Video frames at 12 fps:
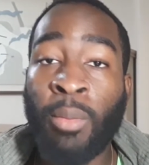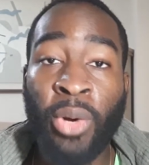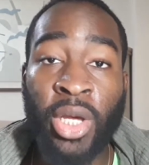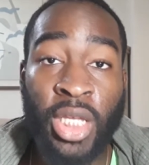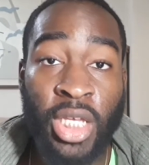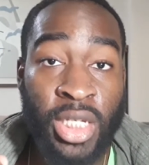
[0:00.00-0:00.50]

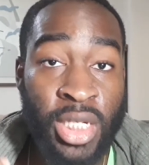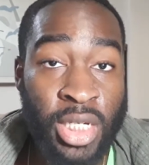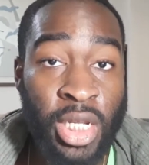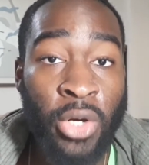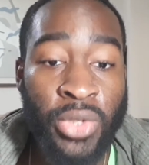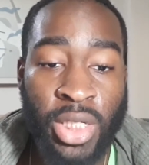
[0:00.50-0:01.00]
but he
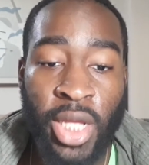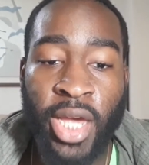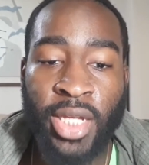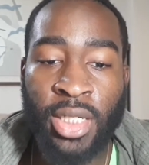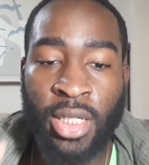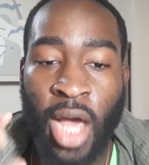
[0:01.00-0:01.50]
still
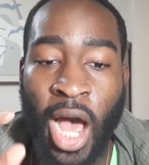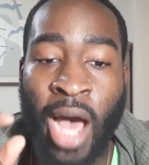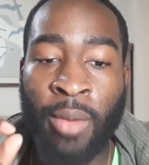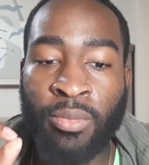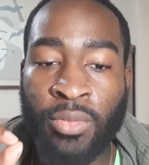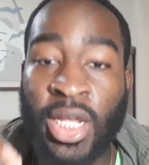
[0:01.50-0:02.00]
says,
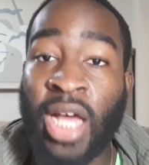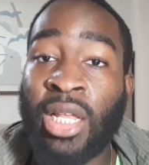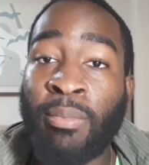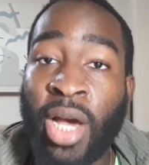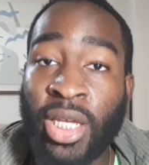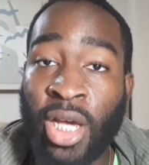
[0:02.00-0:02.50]
I'm
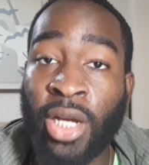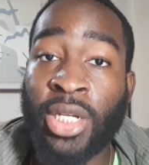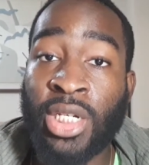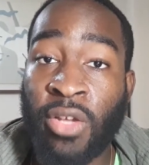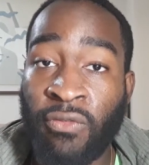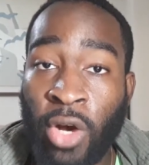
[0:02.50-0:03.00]
telling my
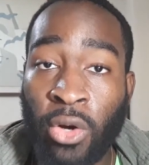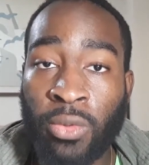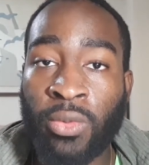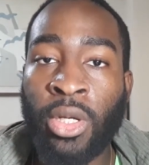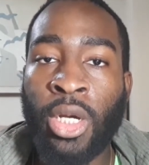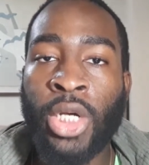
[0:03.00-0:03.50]
youngins to vote.
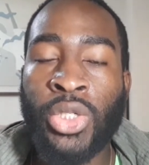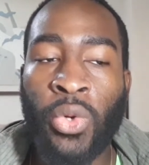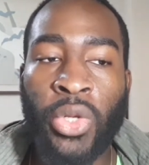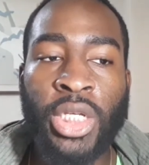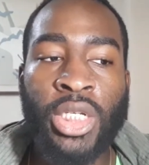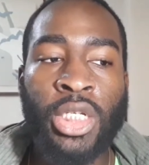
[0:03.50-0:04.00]
So
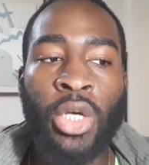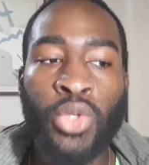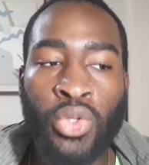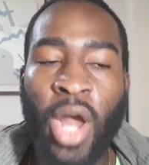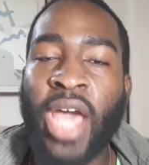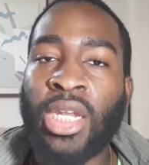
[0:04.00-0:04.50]
he's still
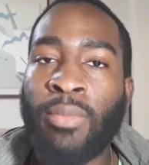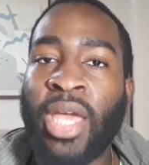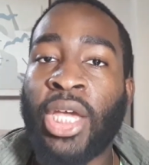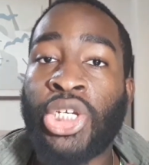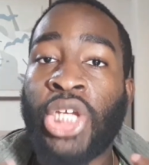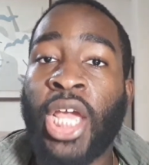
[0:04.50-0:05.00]
trying to
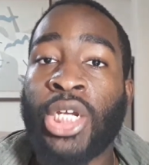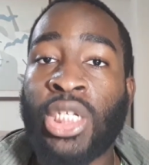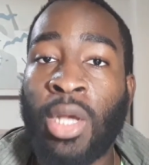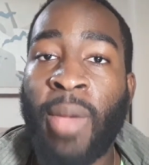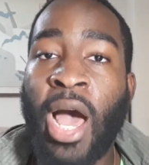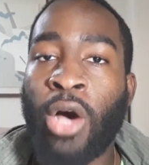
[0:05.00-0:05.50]
make a change
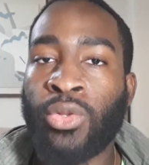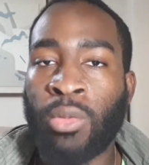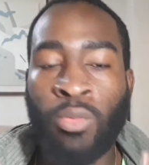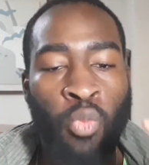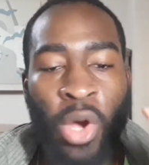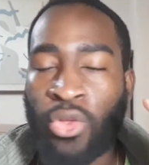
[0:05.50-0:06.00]
somehow,
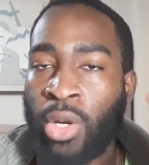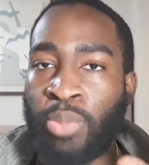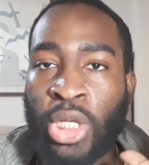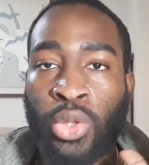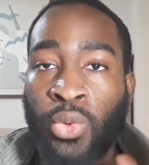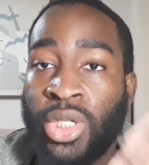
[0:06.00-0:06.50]
whether it
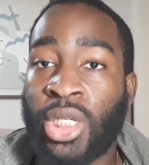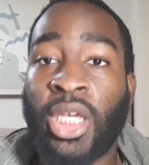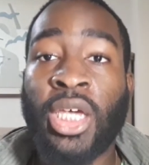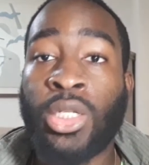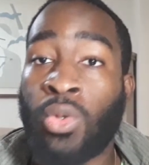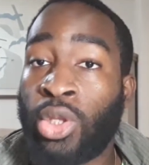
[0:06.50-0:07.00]
be through his
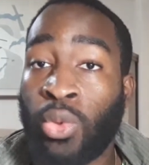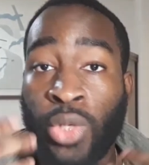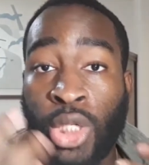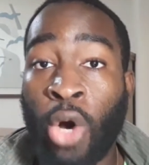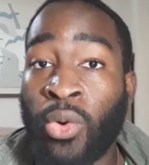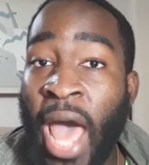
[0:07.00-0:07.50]
kids or through his own